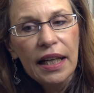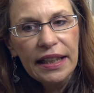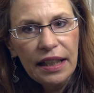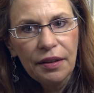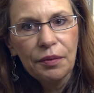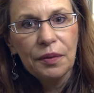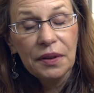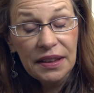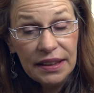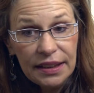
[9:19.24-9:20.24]
Yeah,
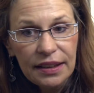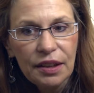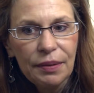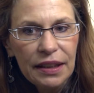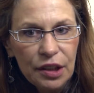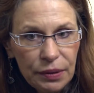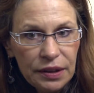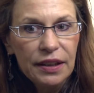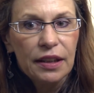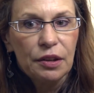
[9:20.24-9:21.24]
this is a quite
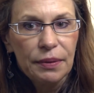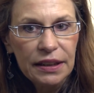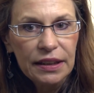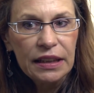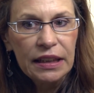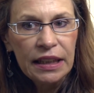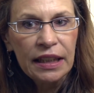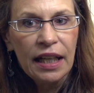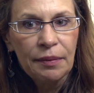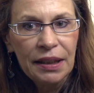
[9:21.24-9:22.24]
critical question,
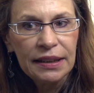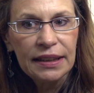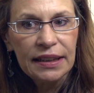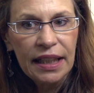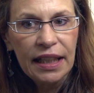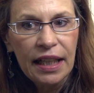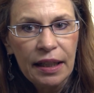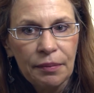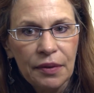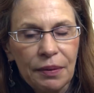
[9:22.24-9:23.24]
and I must say
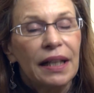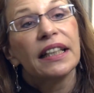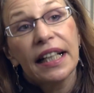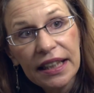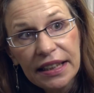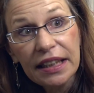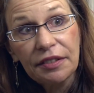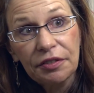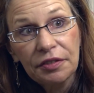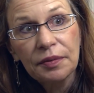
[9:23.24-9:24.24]
I'm quite negative